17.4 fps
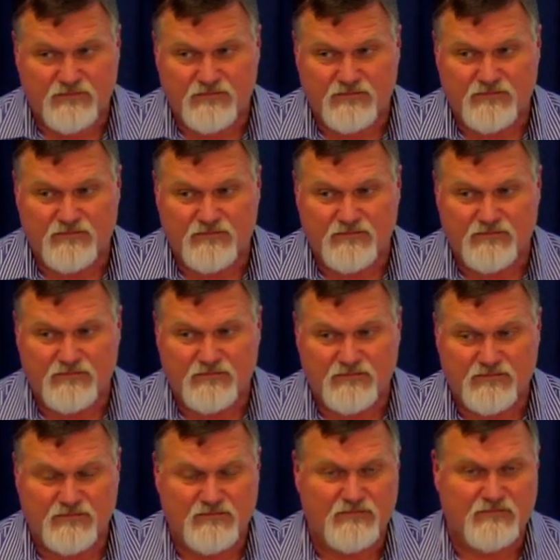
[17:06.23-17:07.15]

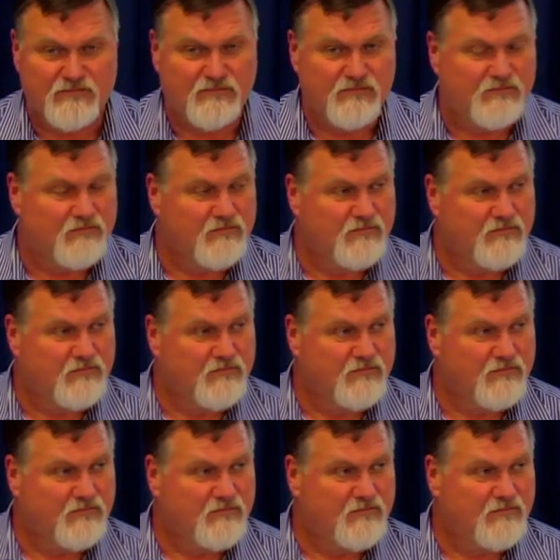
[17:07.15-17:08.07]

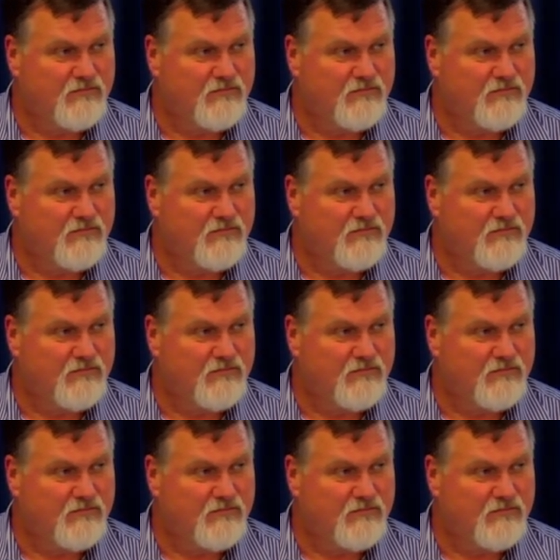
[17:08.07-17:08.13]
[no speech]